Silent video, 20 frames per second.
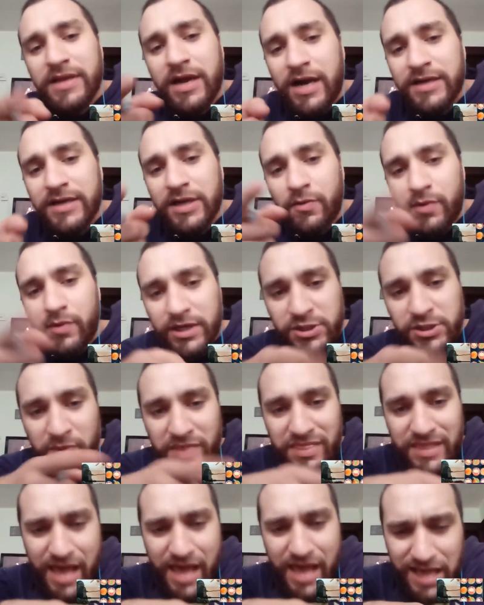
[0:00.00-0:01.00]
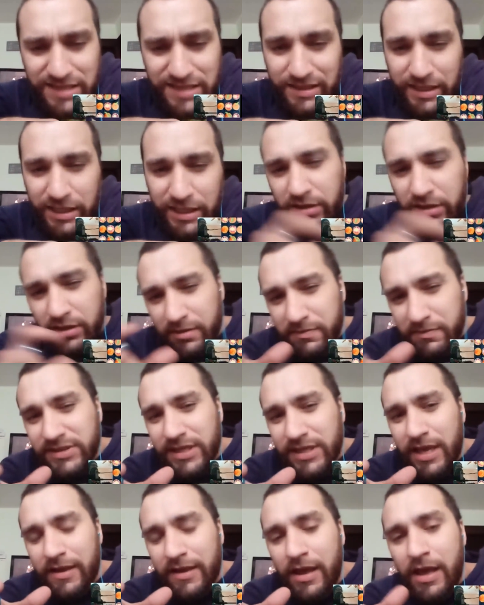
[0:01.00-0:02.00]
car that works with gasoline. You know what I'm
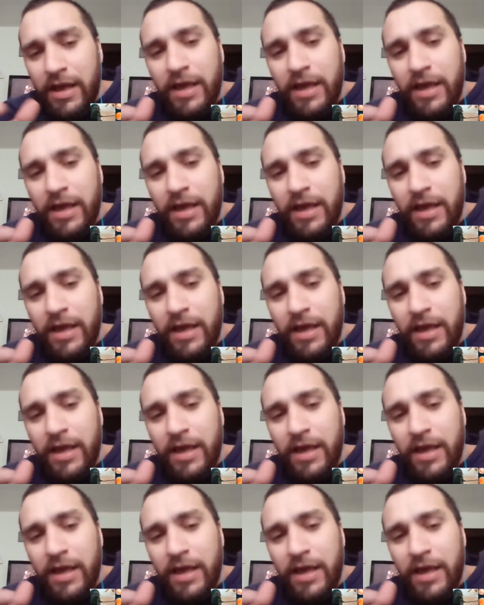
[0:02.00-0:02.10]
saying?